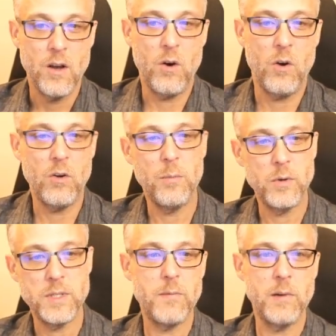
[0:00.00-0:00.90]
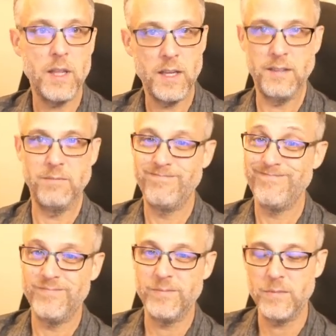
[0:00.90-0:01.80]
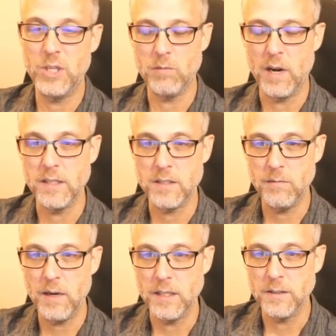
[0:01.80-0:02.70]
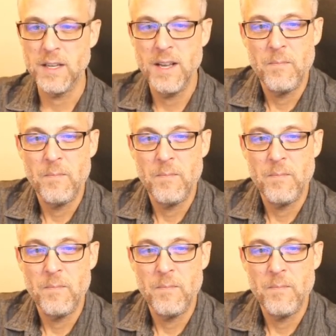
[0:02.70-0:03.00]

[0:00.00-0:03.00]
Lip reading: Almost everything you write is in Rails.